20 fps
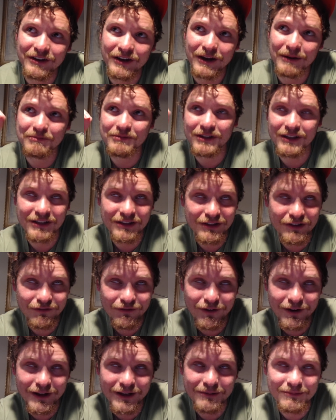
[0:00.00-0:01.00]
of update the
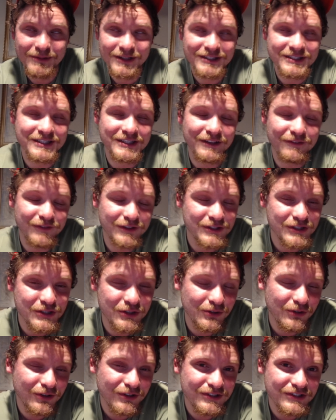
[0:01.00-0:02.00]
frame and see if it
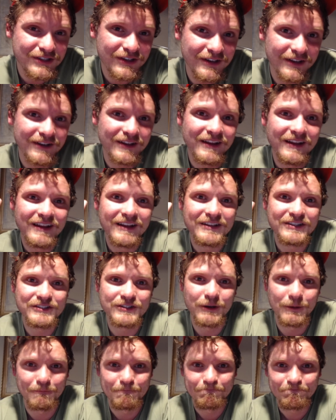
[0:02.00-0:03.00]
still looks good.
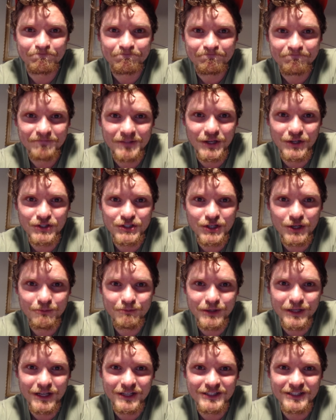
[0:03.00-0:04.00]
So there's your
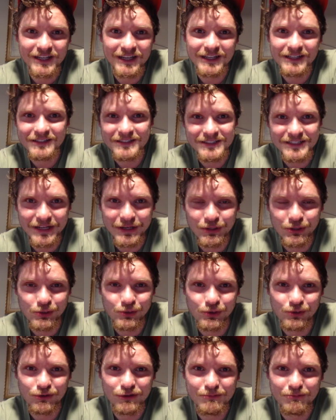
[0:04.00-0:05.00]
PSA.
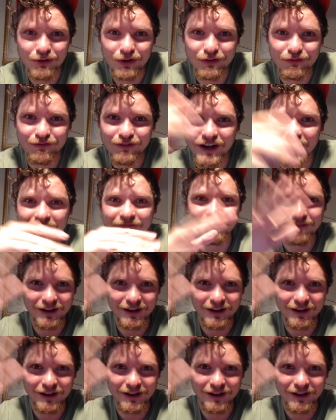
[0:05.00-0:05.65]
Download 3.5.